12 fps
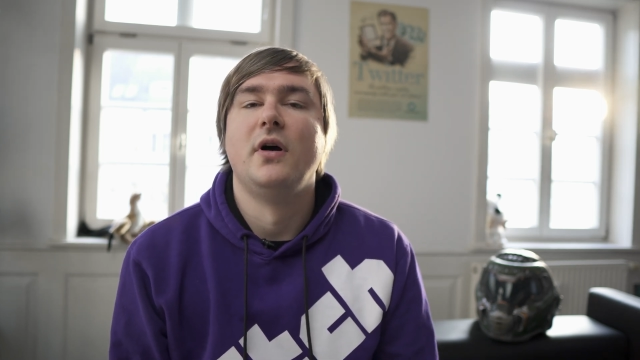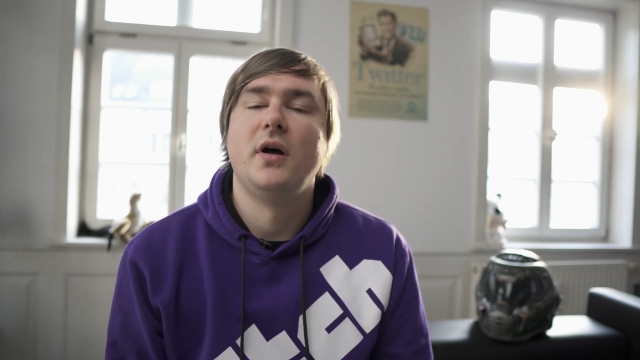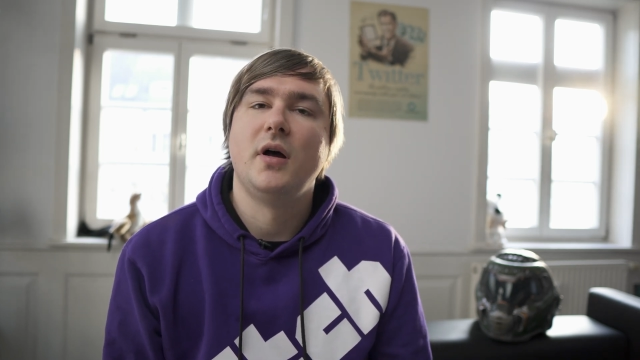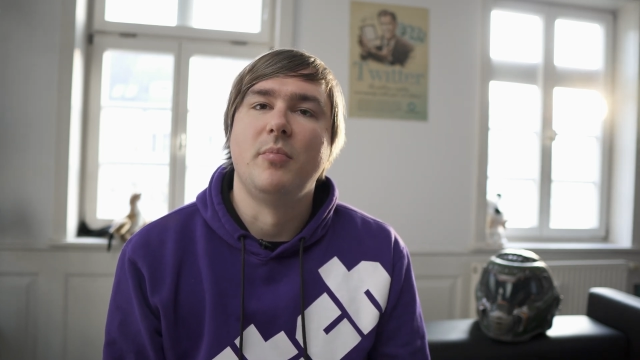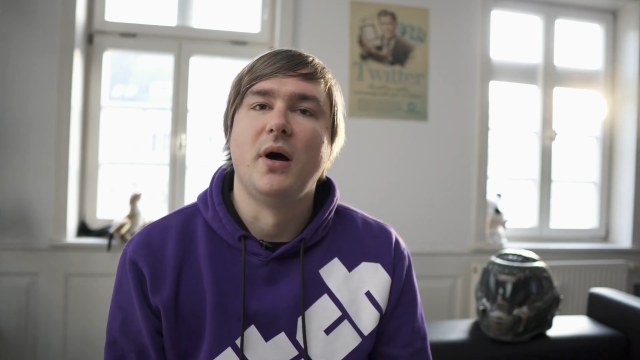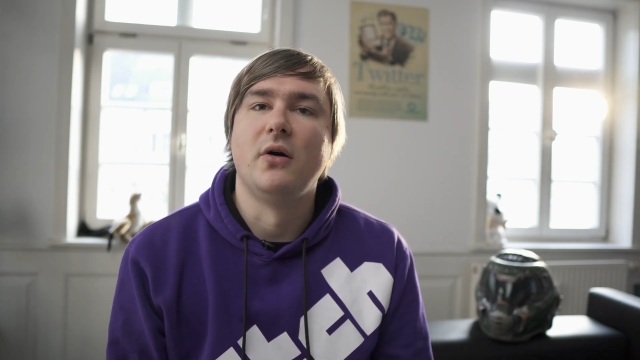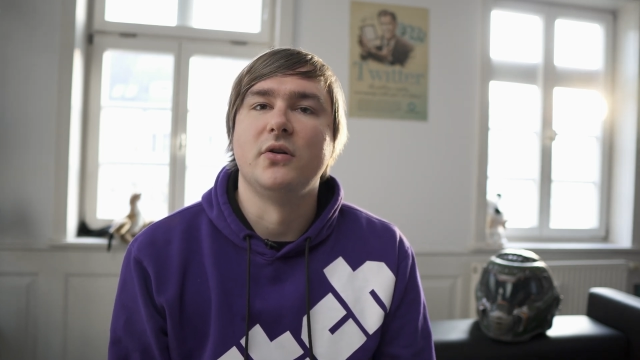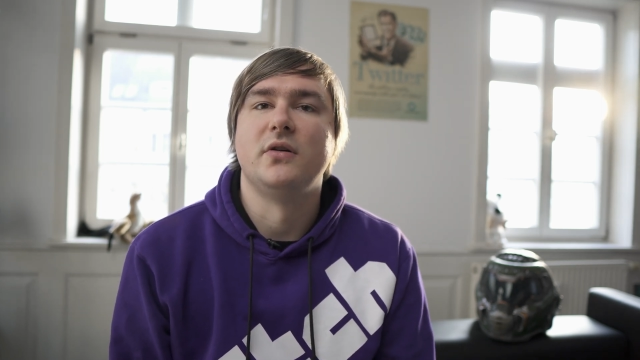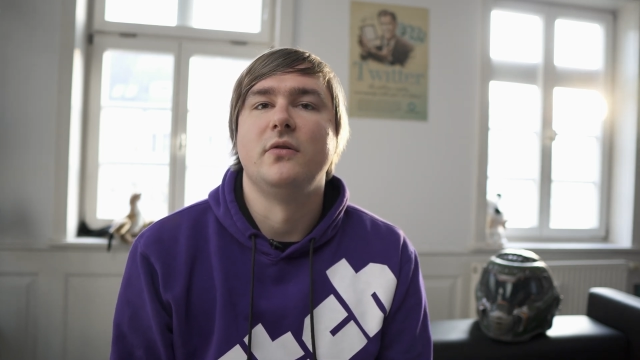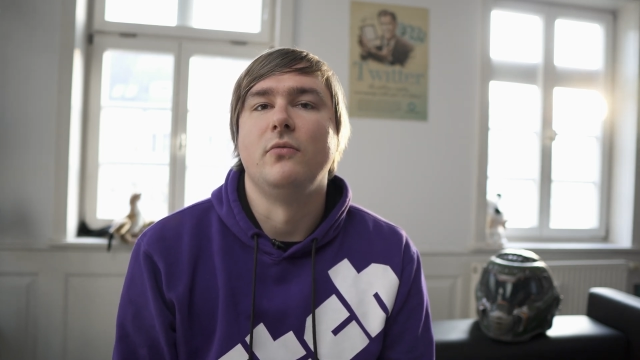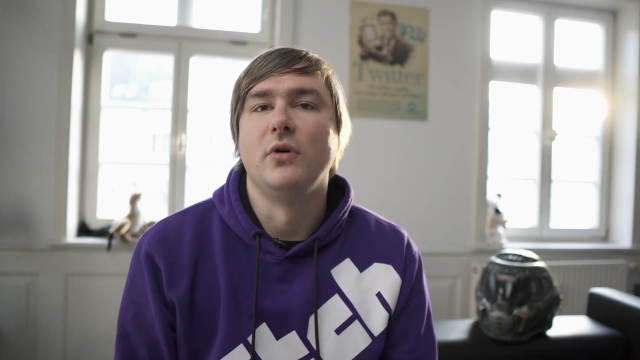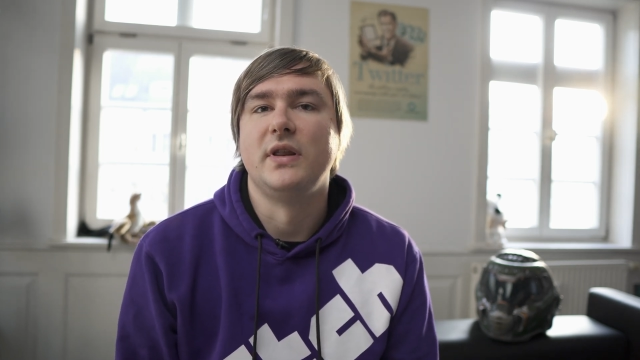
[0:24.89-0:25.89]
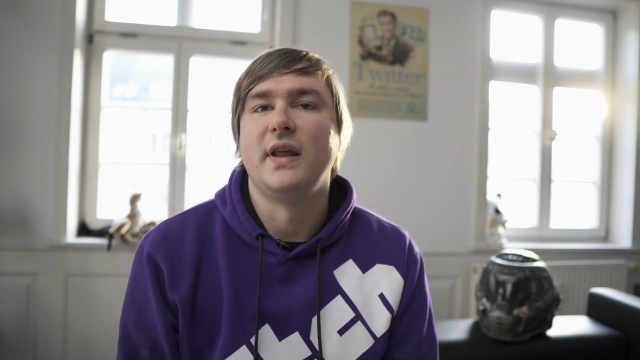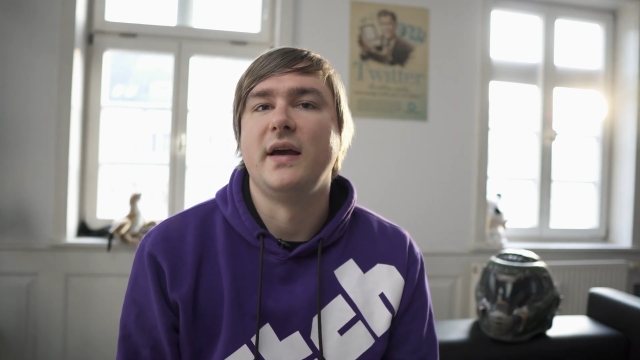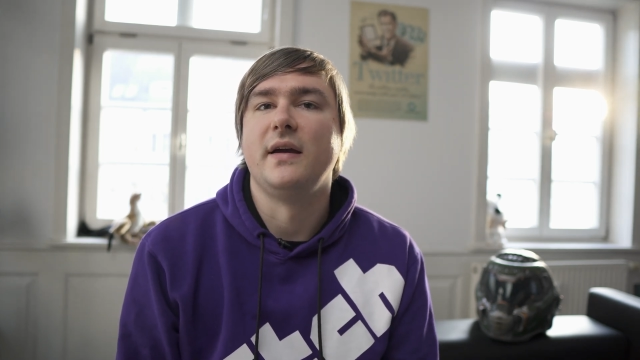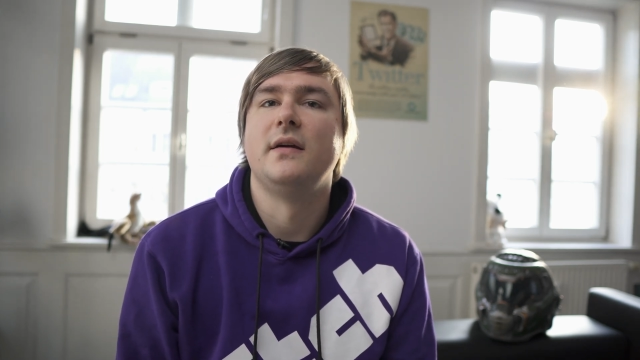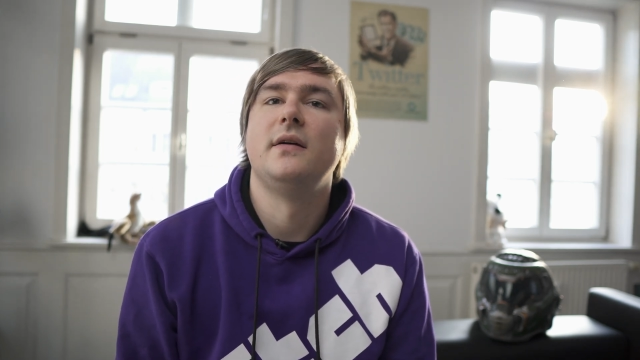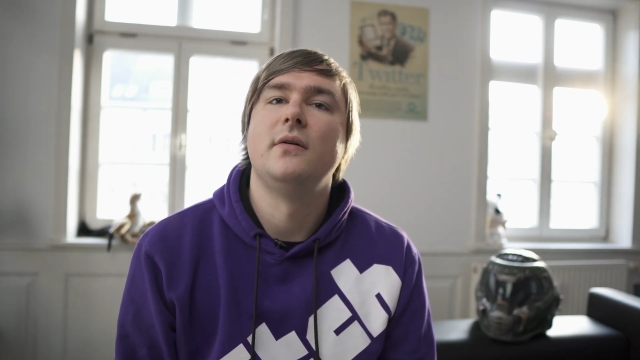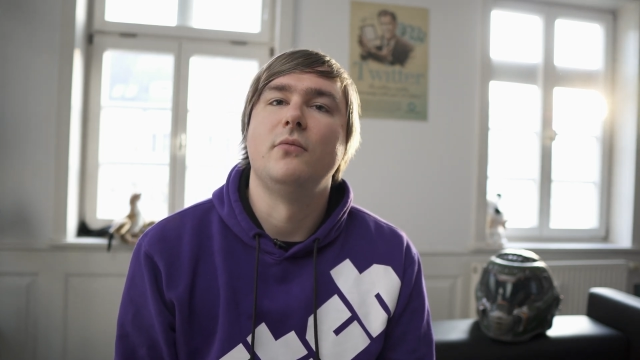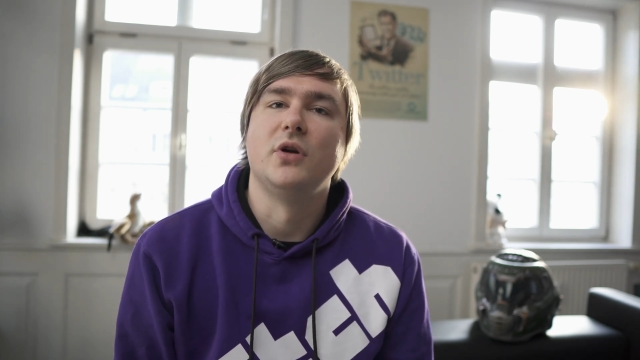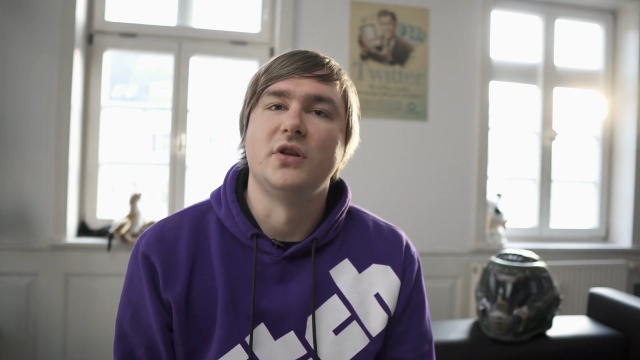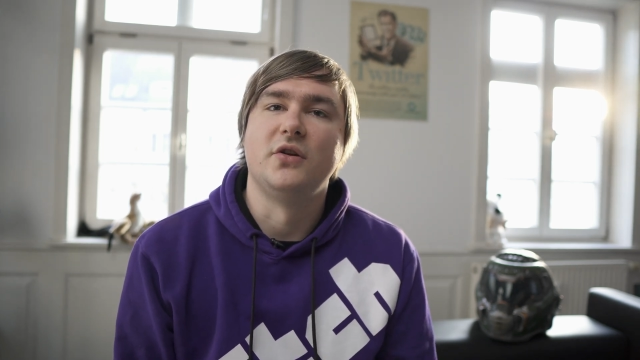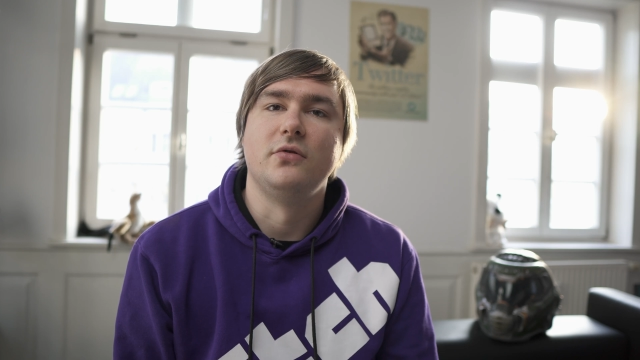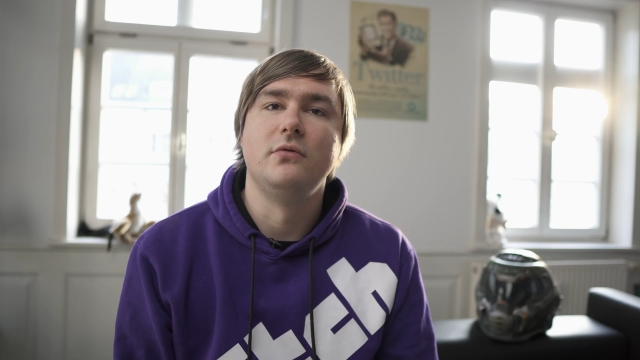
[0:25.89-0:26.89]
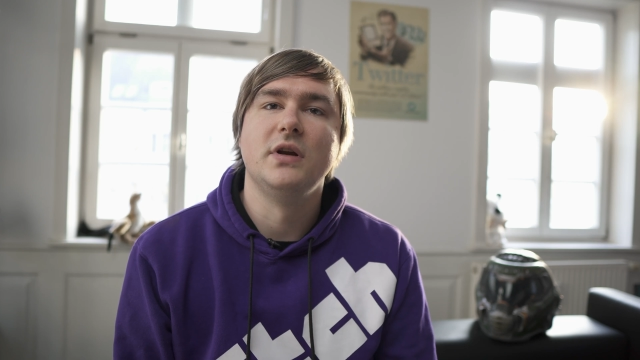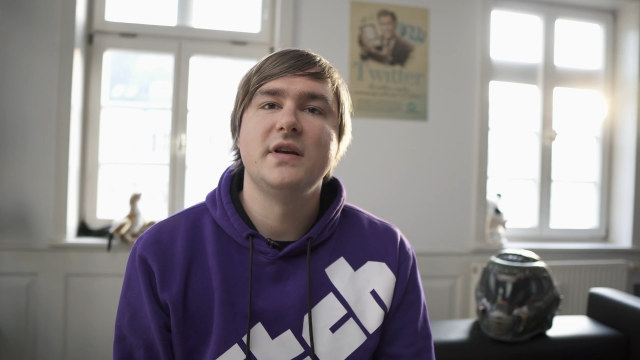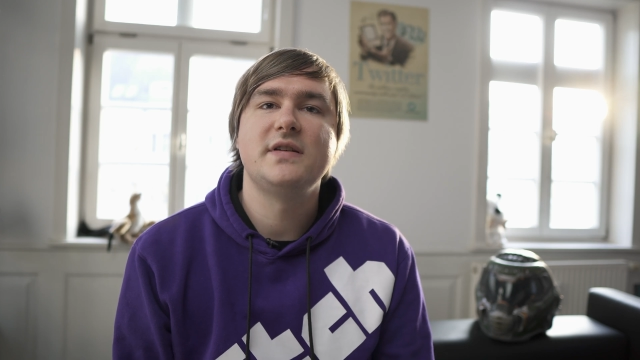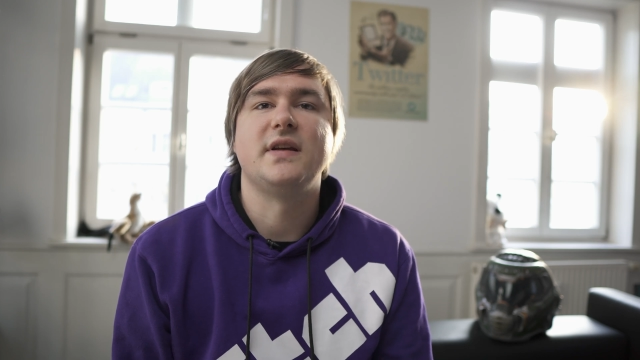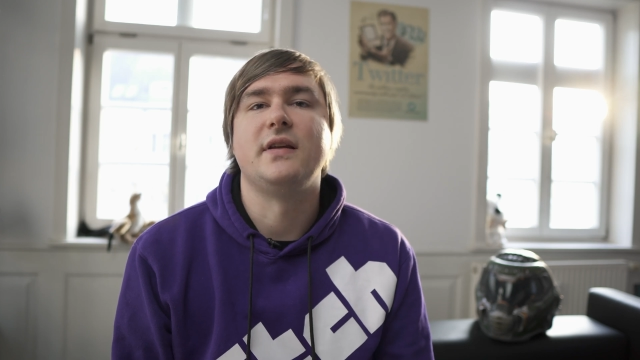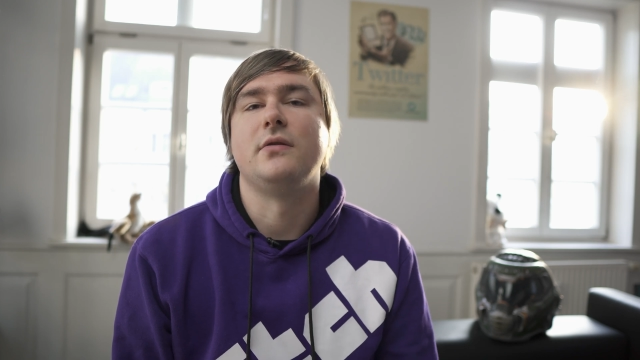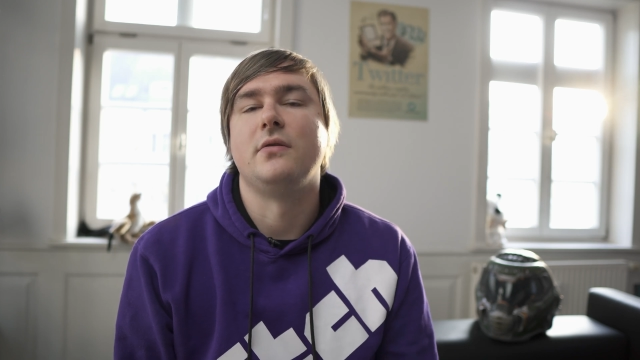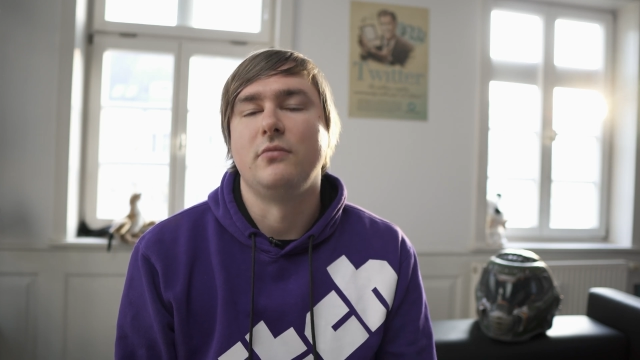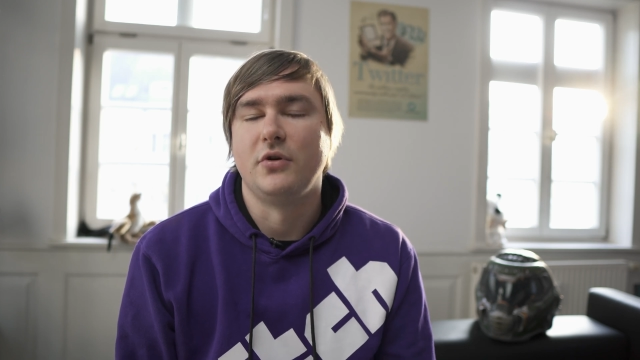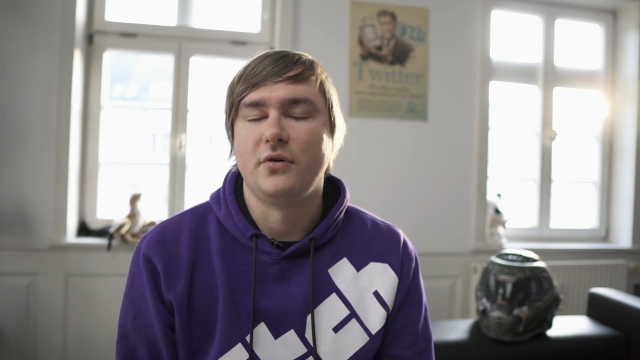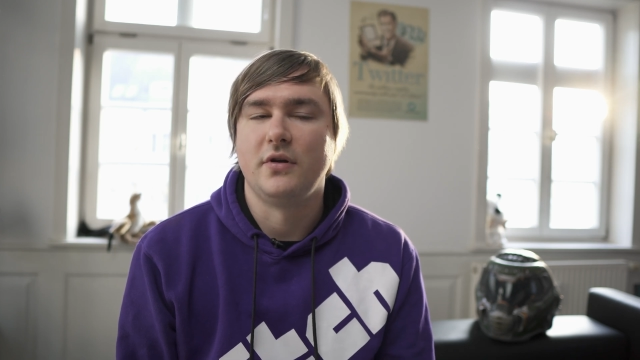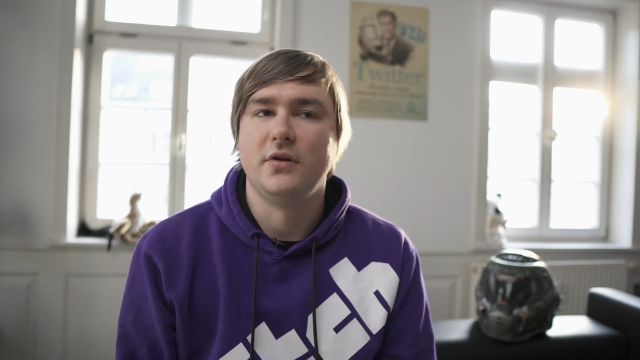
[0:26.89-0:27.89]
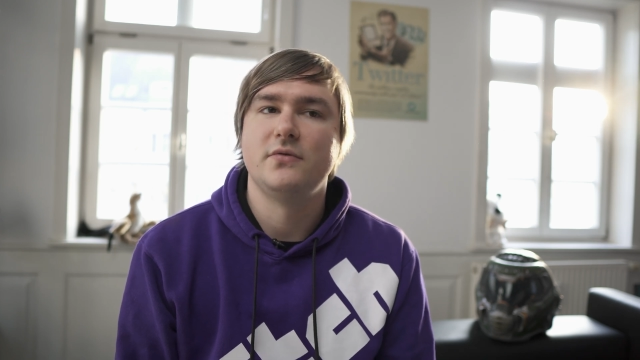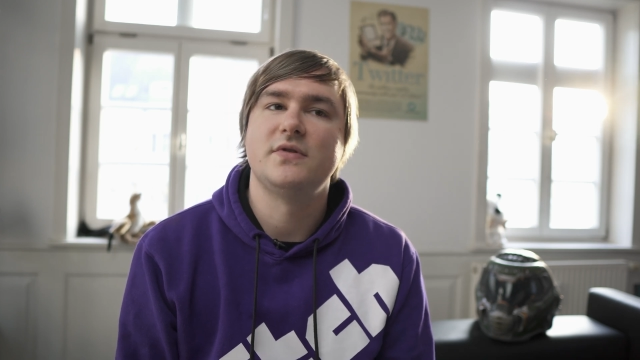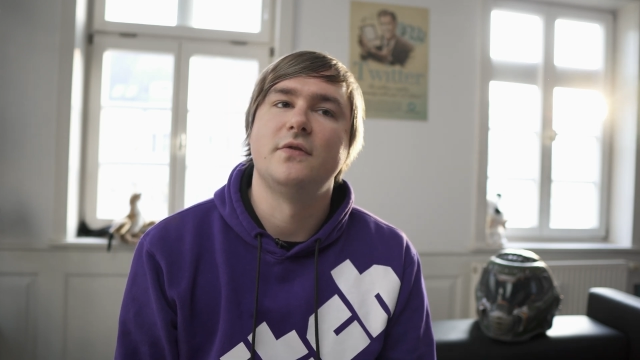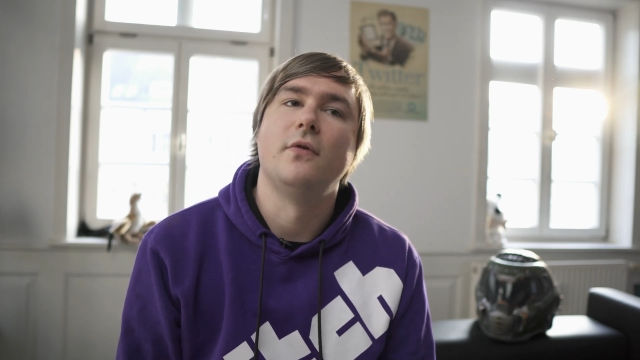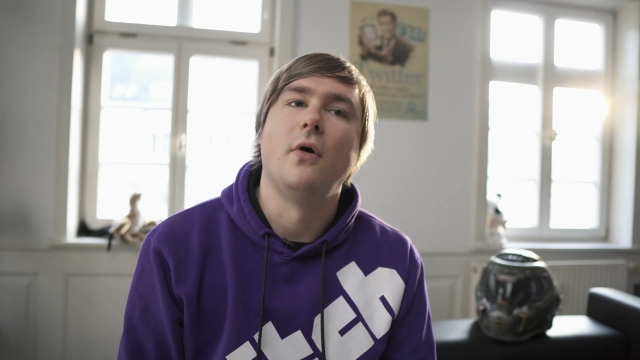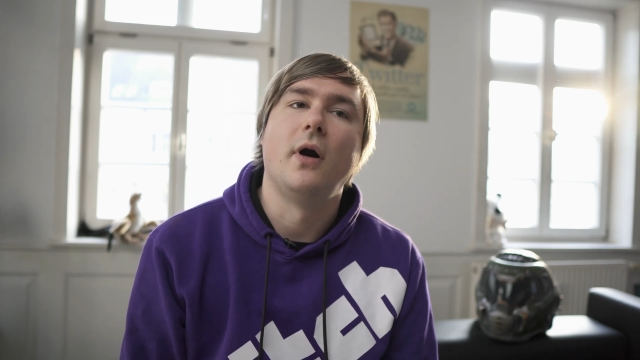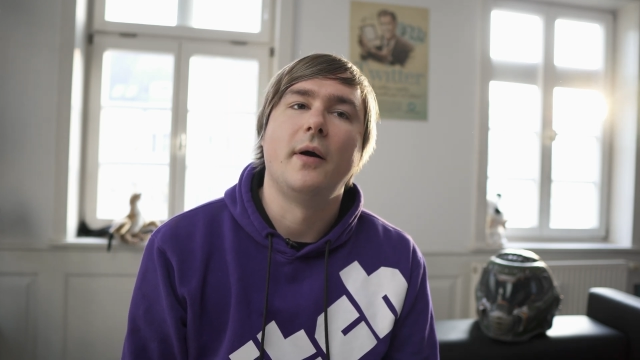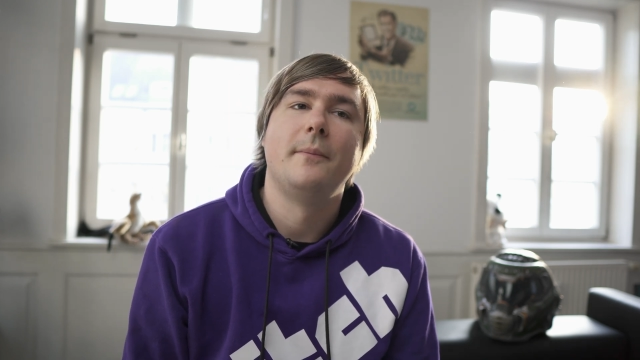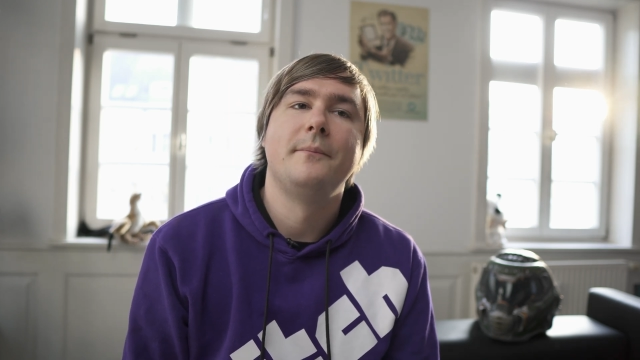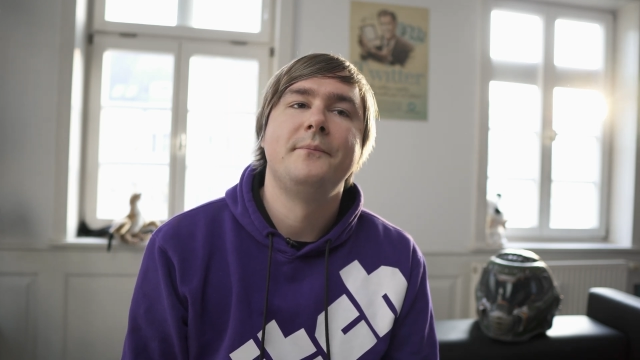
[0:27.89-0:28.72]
about what the tool is and what you can use it for.